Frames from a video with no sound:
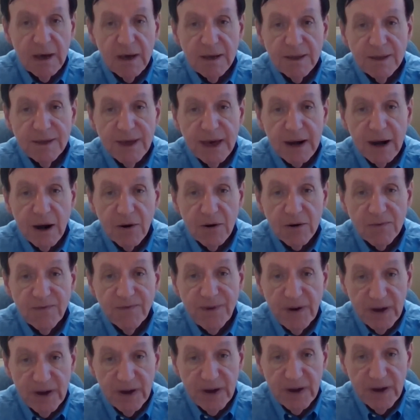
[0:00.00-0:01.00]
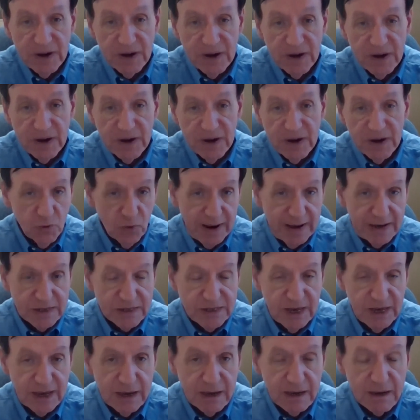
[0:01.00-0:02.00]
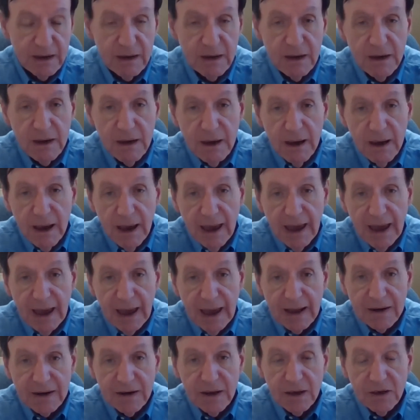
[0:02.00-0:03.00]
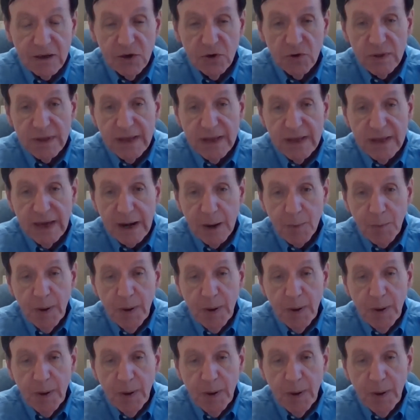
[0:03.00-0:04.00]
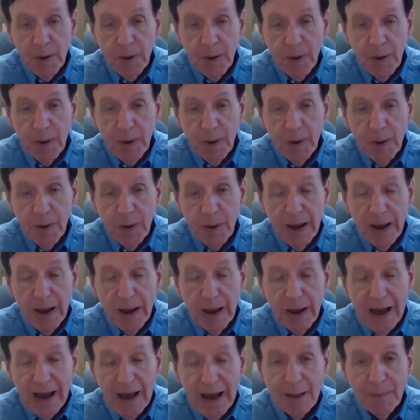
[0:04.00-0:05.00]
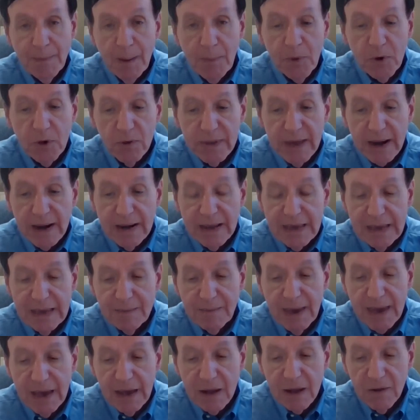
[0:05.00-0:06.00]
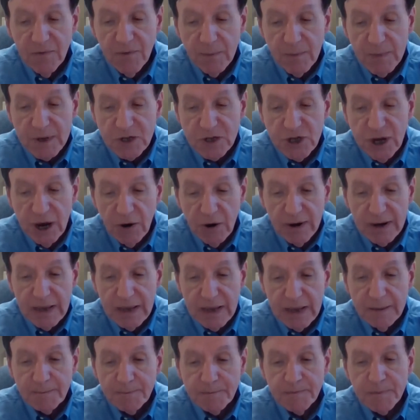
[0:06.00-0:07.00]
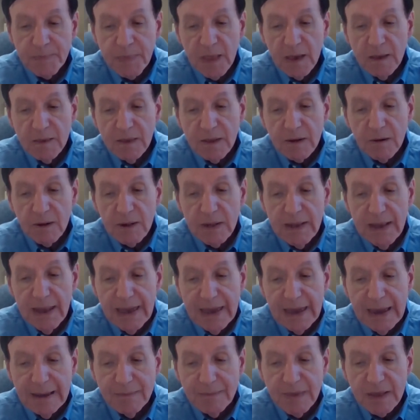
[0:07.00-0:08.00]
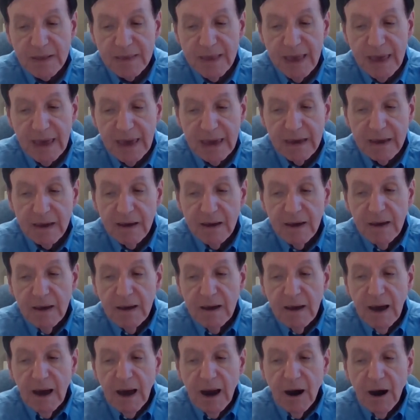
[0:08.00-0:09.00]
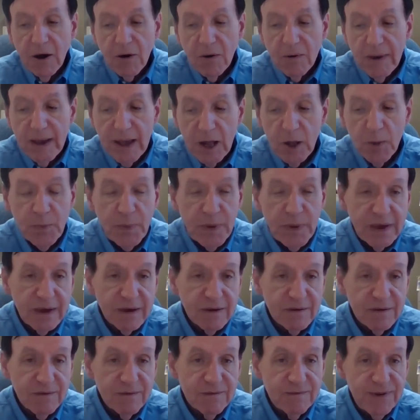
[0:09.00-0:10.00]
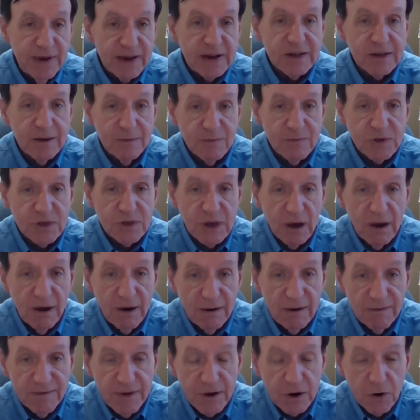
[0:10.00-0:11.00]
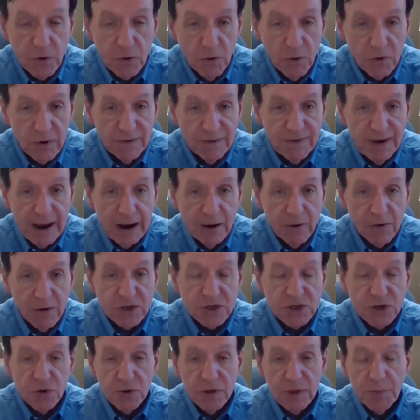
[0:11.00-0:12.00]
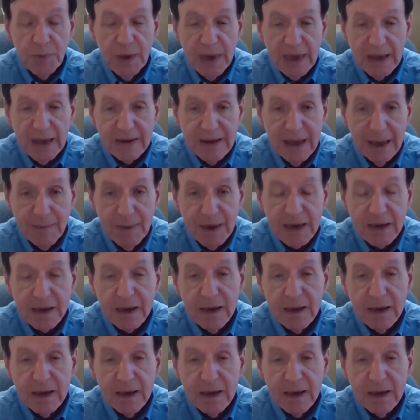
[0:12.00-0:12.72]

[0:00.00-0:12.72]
that are fundraising, and you'll get a pop-up or you'll get an email from a charity that'll claim that they are helping victims of the coronavirus or the pandemic.